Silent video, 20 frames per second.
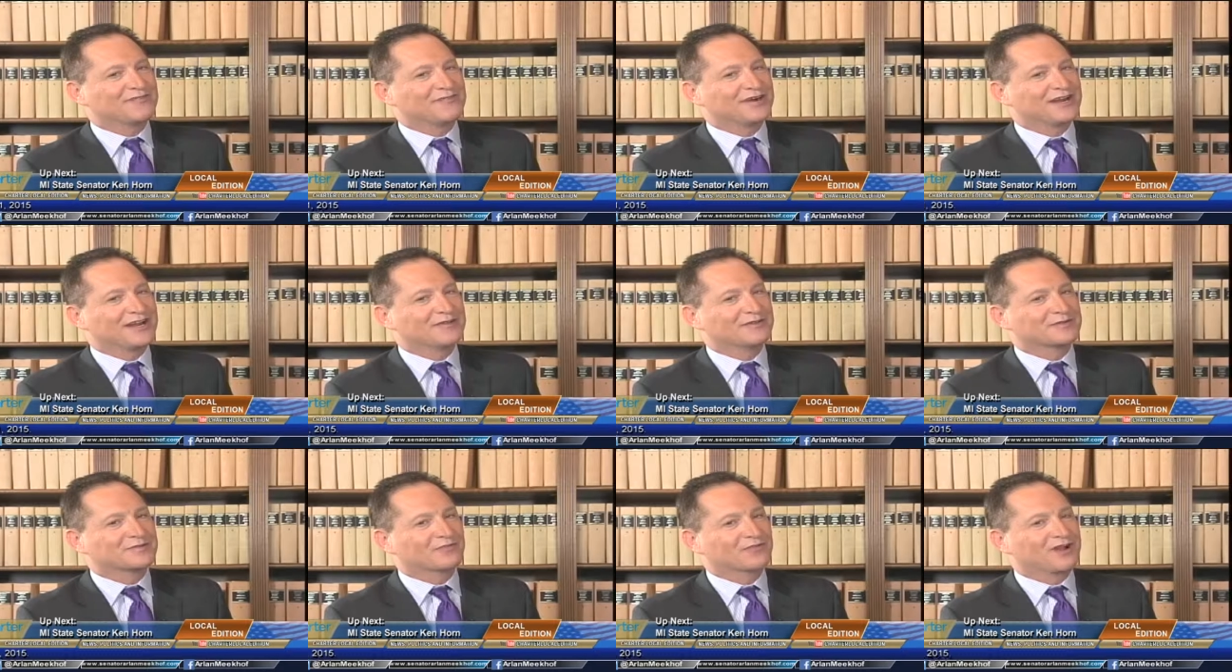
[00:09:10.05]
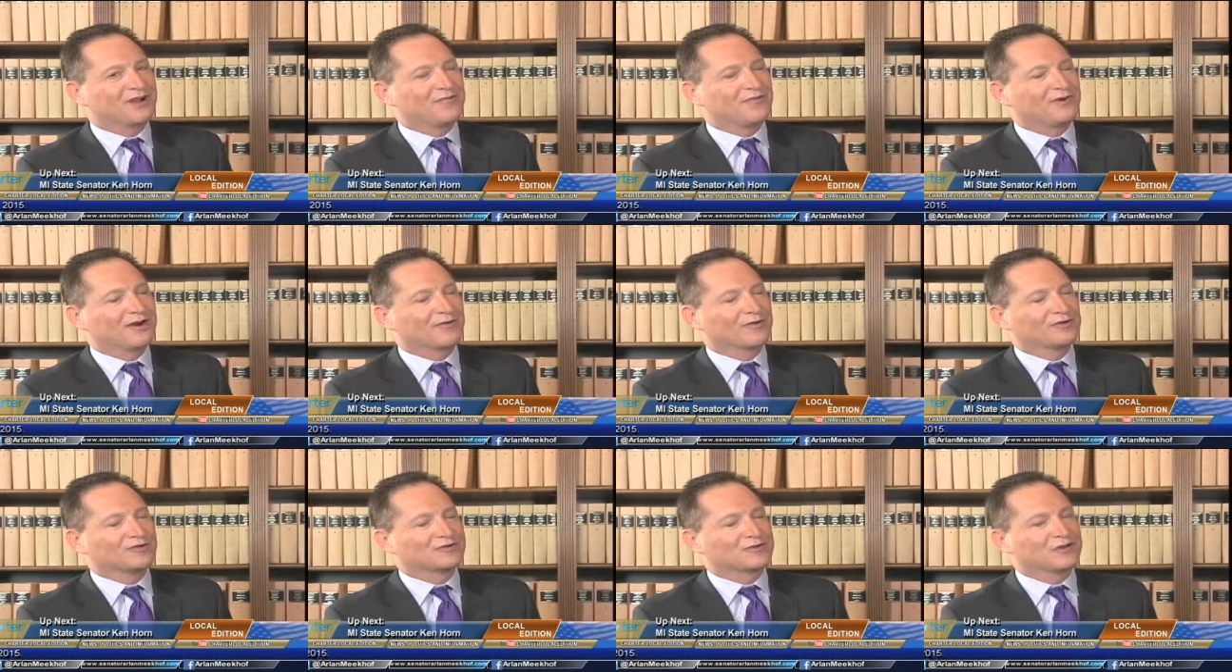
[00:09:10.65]
My name is Brad
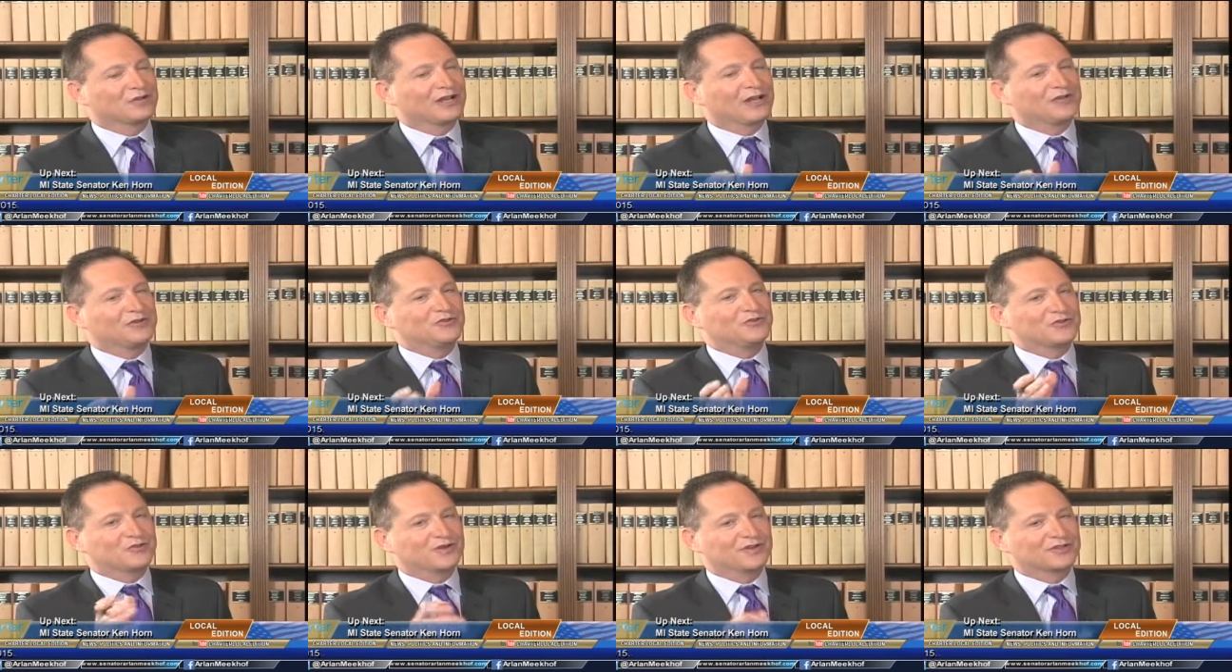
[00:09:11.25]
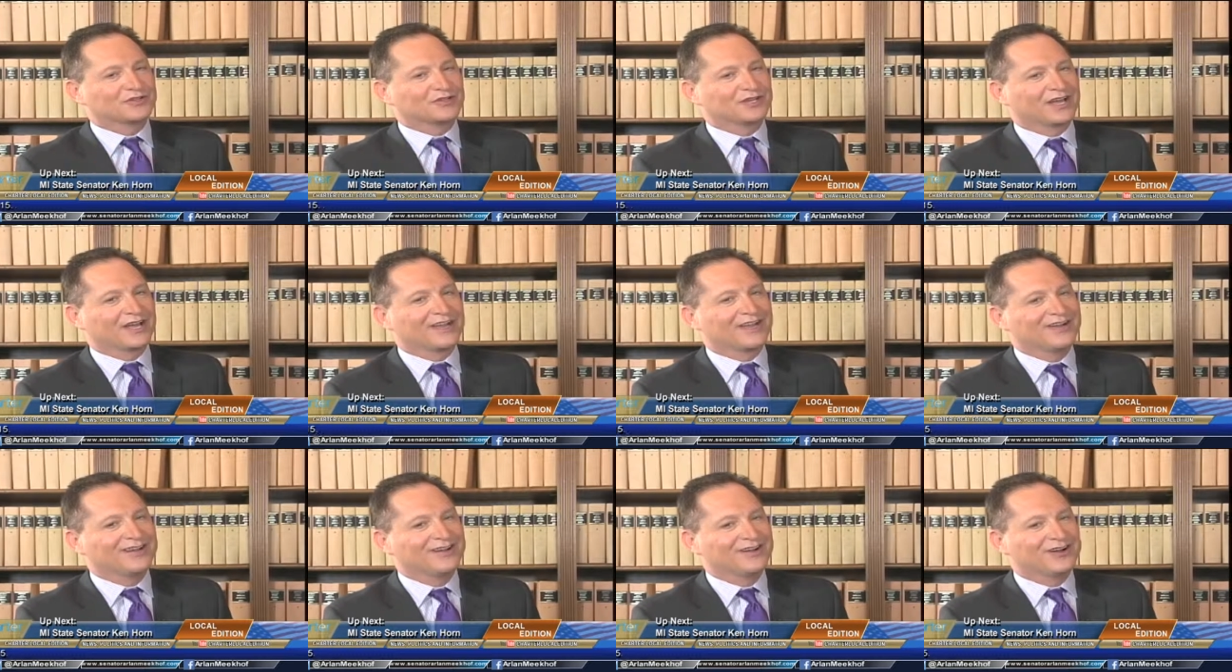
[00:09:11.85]
Palmer. So glad you joined us
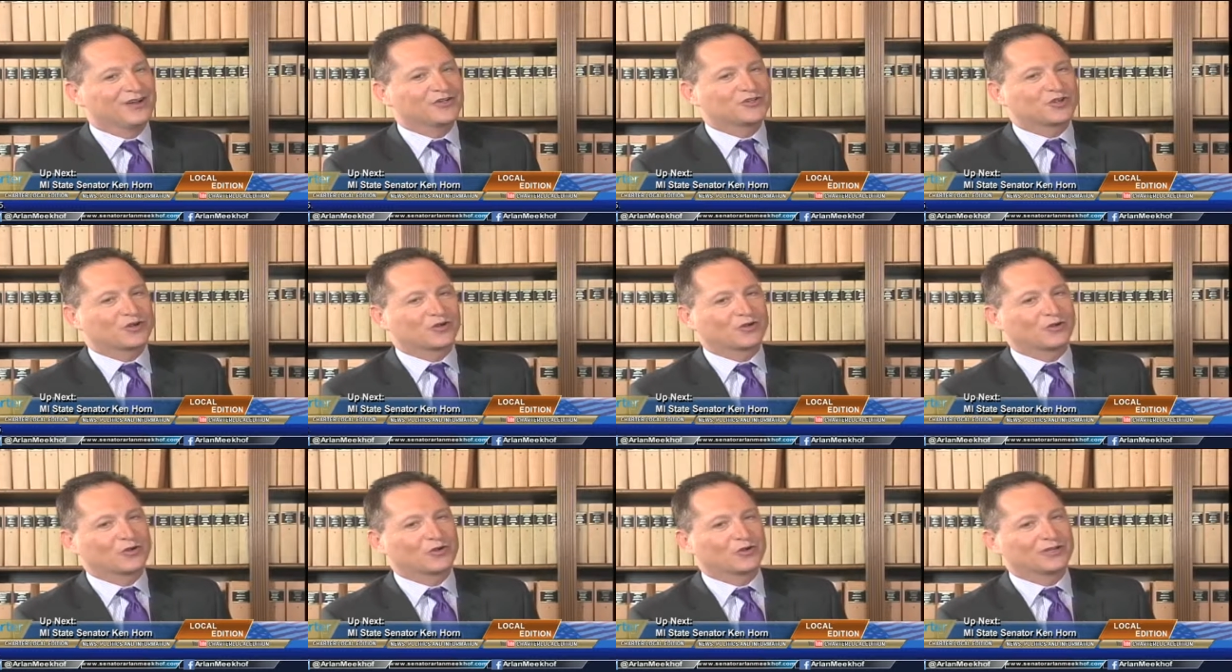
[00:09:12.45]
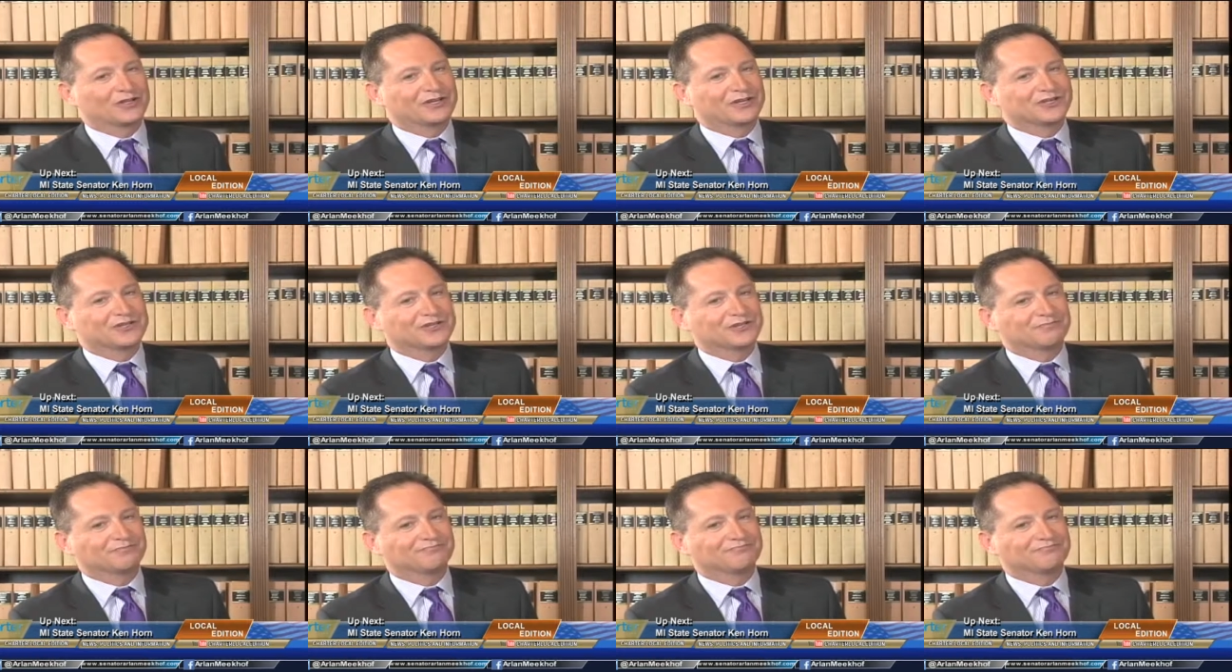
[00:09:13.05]
today on Charter Local Edition.